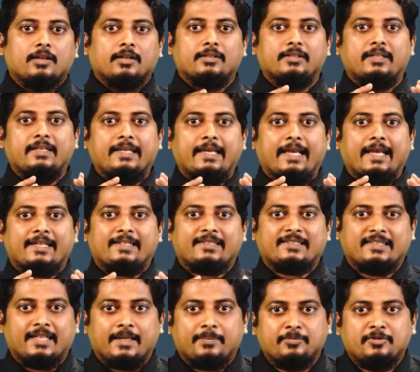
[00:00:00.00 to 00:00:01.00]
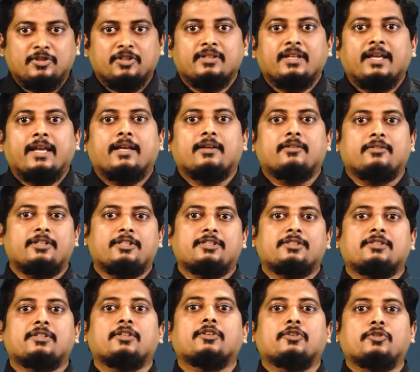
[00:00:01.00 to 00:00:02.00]
The exception here
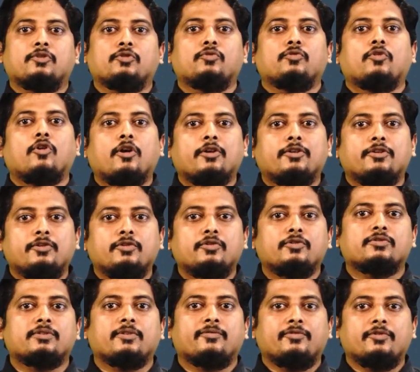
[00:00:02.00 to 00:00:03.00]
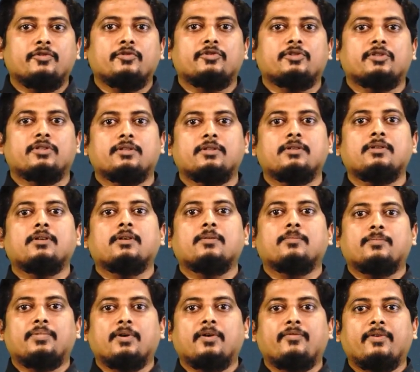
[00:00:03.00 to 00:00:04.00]
is do not use the future
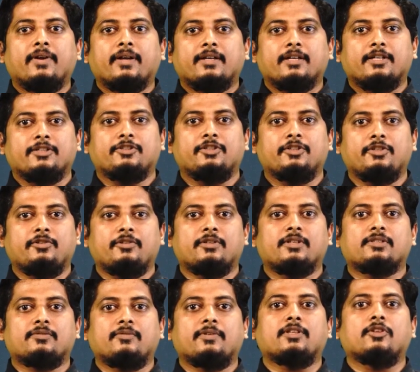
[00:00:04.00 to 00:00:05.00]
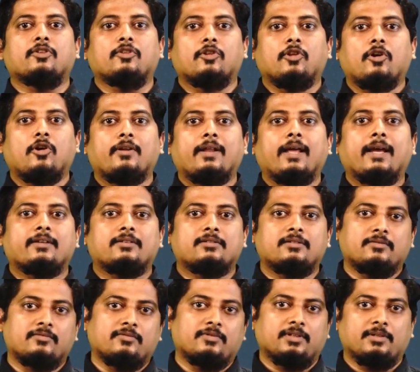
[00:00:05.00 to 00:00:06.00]
perfect continuous with
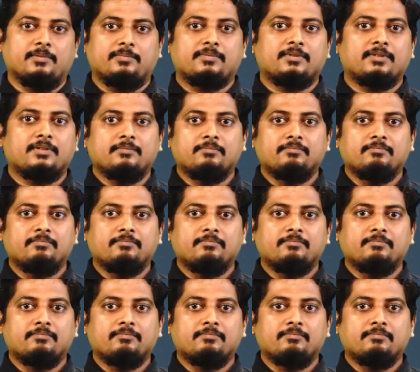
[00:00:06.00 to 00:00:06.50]
non-action verbs.